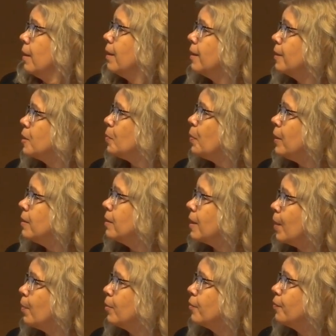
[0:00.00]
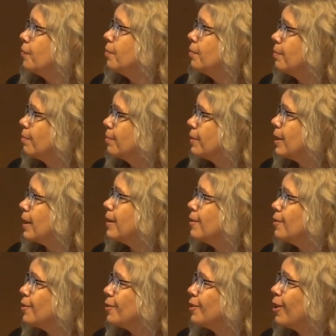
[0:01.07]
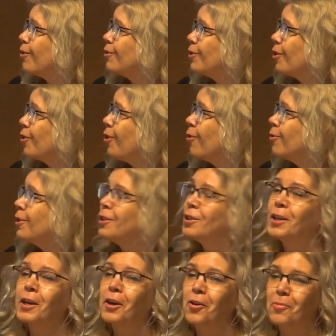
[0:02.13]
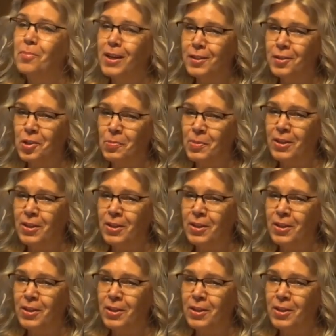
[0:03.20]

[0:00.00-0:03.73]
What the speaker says: spend a couple of seconds now on the goal and the take-home message,